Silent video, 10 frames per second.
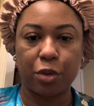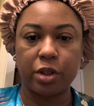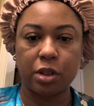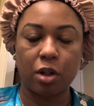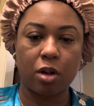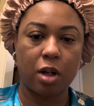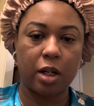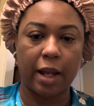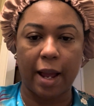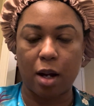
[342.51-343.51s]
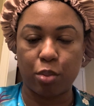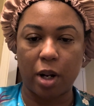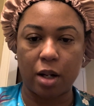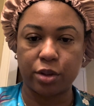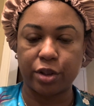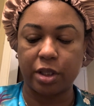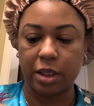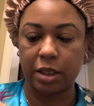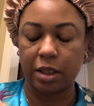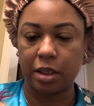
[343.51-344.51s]
is on, eyebrows are
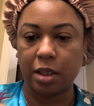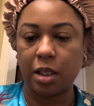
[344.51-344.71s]
done.